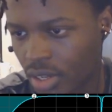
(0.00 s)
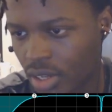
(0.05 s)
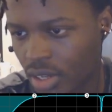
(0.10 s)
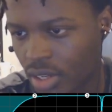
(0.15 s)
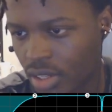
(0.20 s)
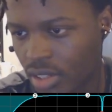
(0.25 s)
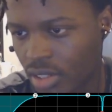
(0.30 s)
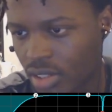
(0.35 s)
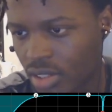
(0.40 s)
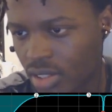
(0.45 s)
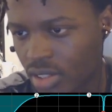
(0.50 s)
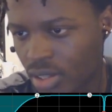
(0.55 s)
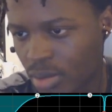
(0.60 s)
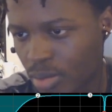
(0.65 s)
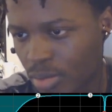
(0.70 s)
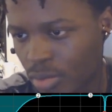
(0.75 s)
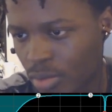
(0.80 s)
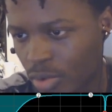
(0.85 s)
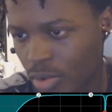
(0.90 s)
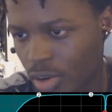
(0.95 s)

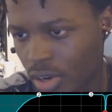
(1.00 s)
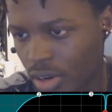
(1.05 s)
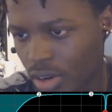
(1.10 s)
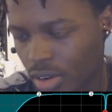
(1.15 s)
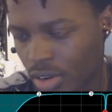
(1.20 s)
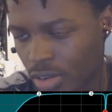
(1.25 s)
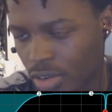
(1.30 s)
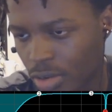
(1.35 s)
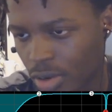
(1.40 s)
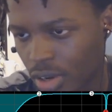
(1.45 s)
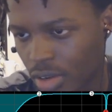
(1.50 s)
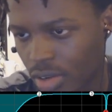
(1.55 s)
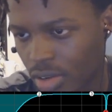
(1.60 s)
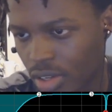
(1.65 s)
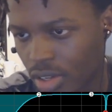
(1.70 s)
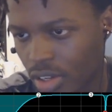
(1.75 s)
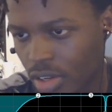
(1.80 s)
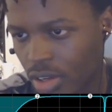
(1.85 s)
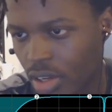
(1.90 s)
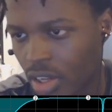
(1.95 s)
somewhere around here.
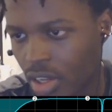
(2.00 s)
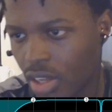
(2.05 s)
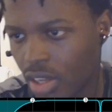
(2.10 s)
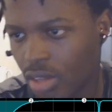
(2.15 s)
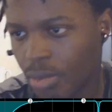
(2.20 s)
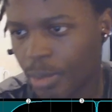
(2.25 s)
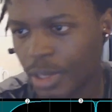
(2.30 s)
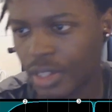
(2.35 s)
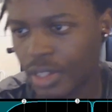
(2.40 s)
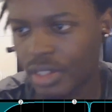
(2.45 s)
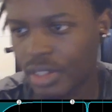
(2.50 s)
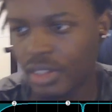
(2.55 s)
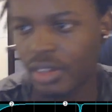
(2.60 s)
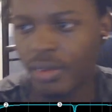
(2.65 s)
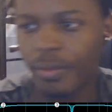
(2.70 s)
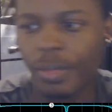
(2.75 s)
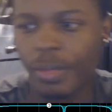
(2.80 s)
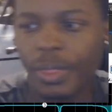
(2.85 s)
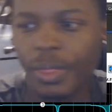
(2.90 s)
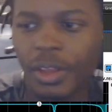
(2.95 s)
But
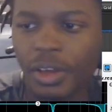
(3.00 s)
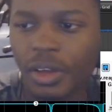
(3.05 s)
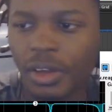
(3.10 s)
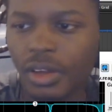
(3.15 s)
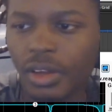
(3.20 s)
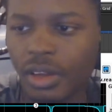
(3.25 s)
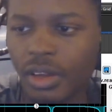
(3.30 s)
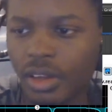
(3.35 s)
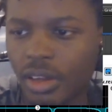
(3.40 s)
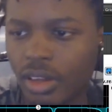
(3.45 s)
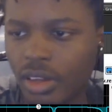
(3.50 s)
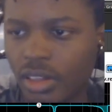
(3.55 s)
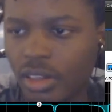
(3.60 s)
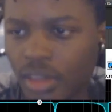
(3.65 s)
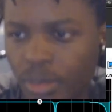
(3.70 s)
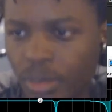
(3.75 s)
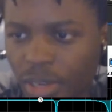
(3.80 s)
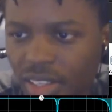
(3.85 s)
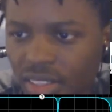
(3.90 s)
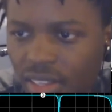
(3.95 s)
the
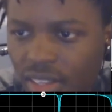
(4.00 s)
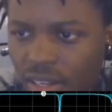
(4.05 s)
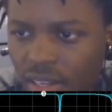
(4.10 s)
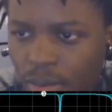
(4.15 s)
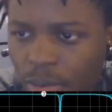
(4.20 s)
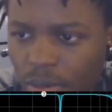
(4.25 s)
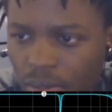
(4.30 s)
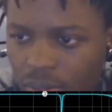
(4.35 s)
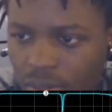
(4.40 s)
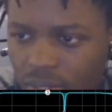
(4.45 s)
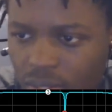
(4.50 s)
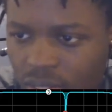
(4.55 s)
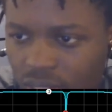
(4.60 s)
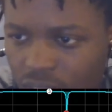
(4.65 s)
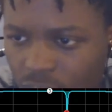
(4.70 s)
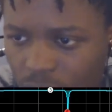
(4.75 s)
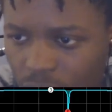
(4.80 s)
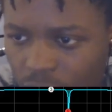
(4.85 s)
bad thing about using this one,